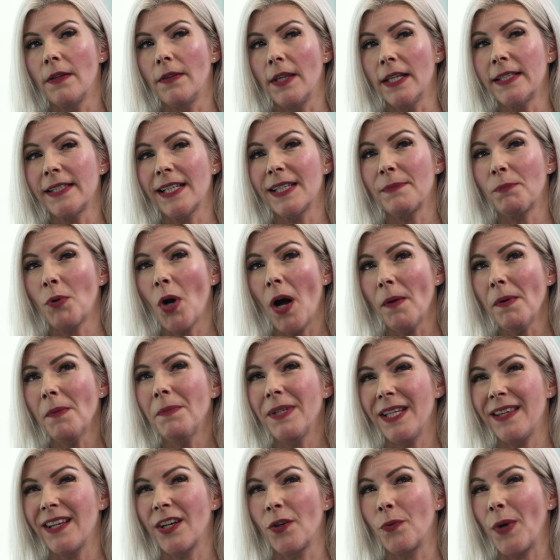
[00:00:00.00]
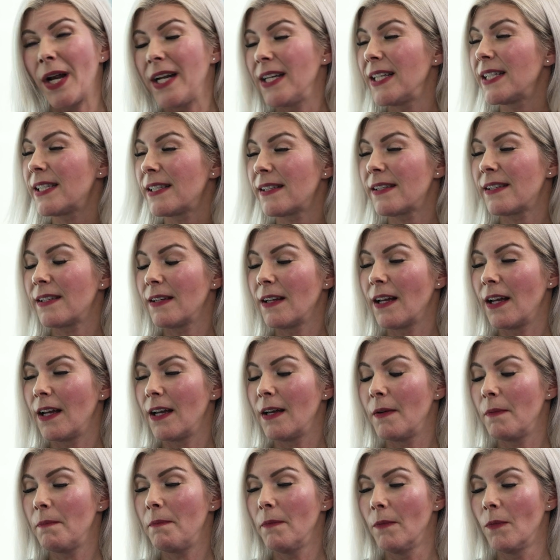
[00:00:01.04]
this is probably the greatest,
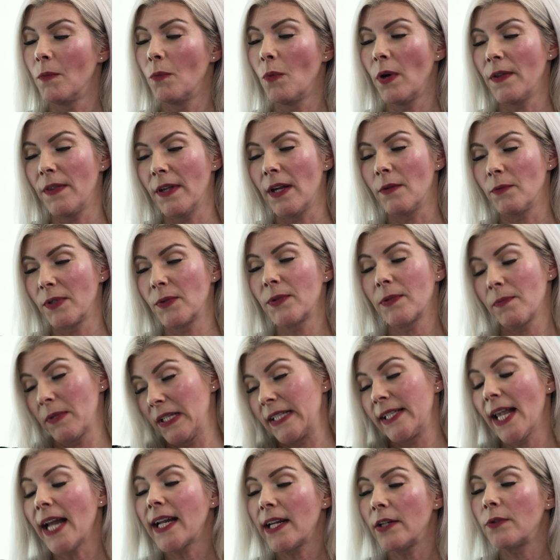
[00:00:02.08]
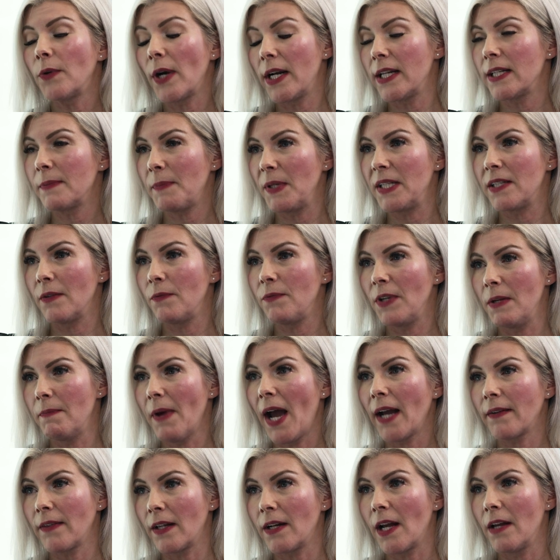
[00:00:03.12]
the second greatest piece of
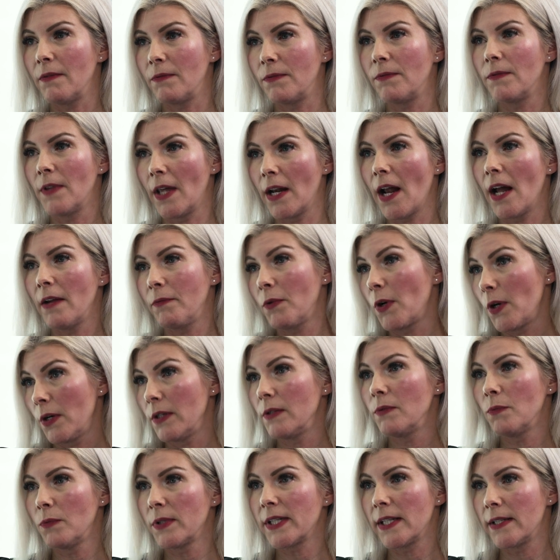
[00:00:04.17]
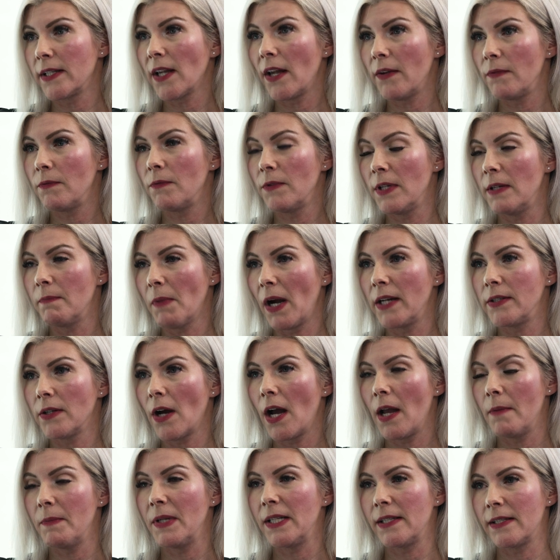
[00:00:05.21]
feedback that I've heard since in my
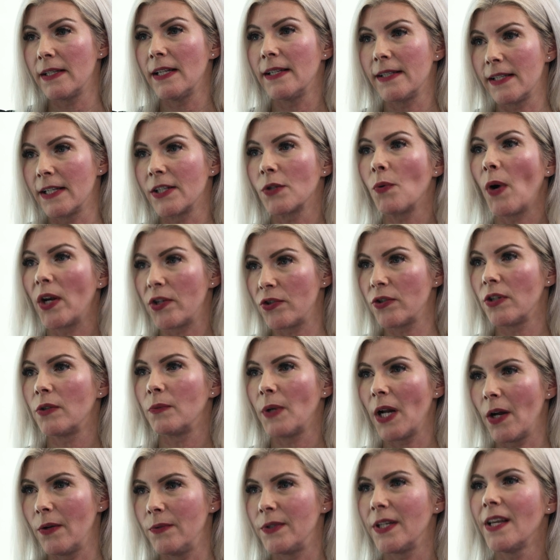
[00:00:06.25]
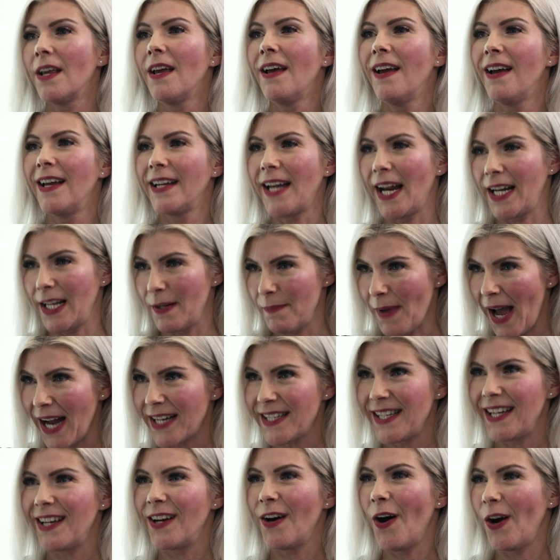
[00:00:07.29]
time is this question around getting
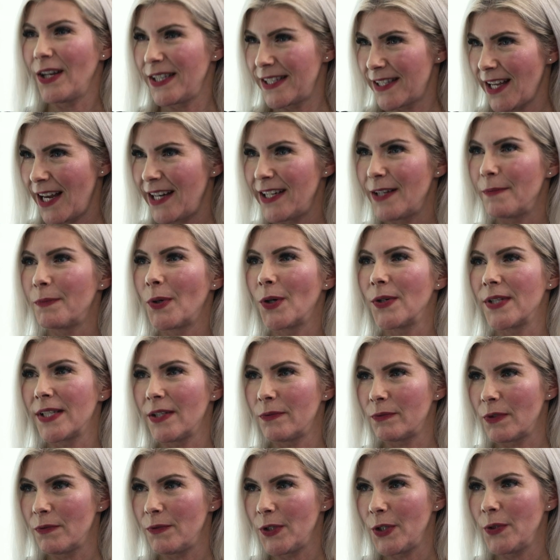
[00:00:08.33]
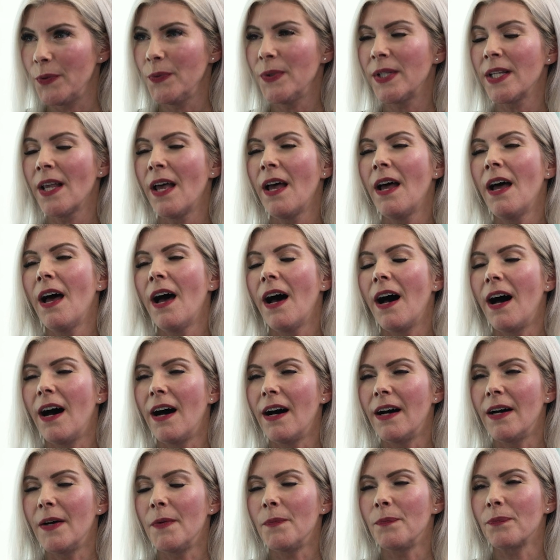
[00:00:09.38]
back to on-site in-person reviews,
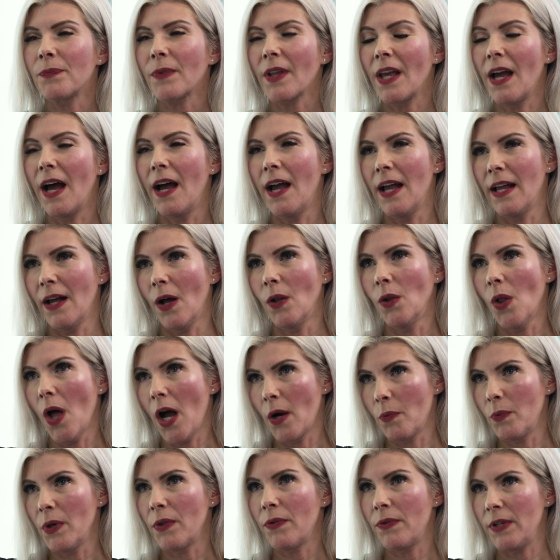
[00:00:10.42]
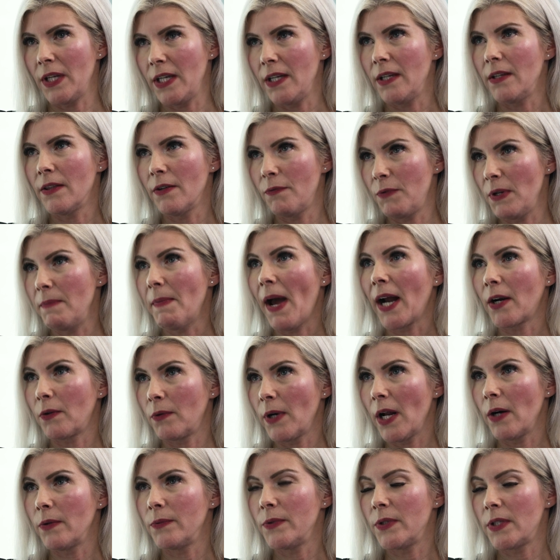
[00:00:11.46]
along with the the feedback
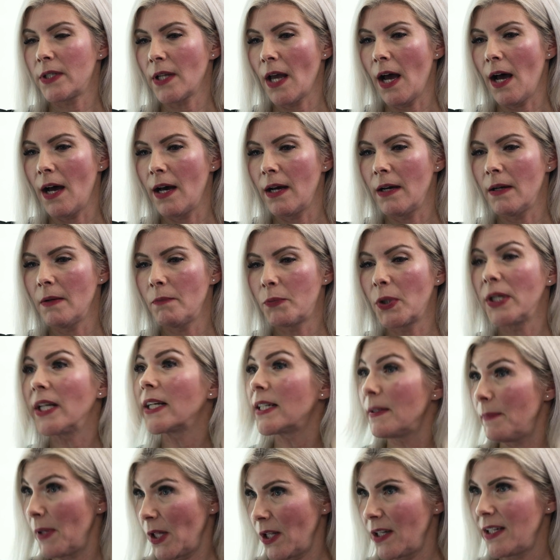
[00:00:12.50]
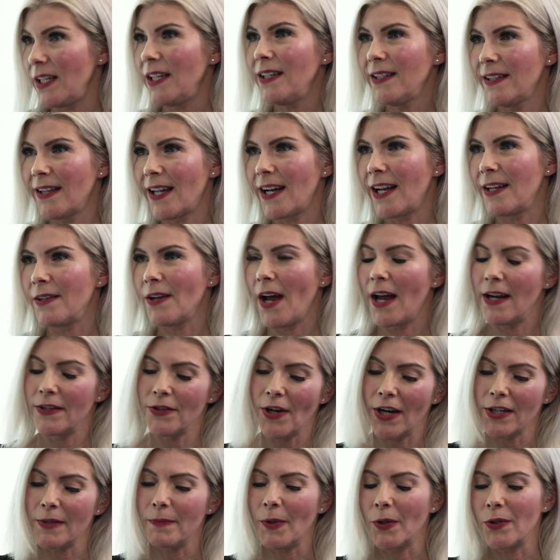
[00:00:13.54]
around predictability that I
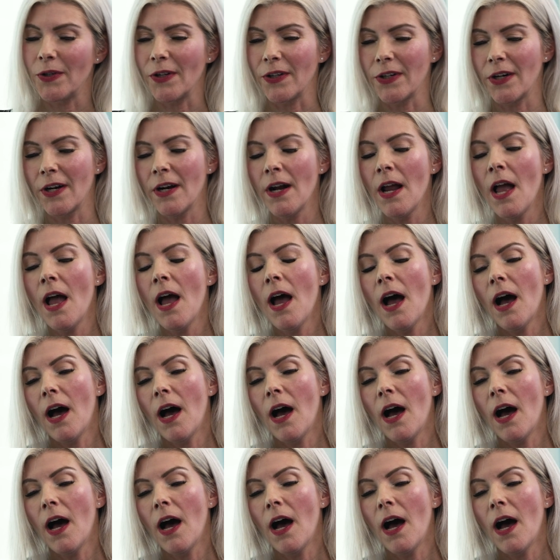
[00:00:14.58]
talked about earlier.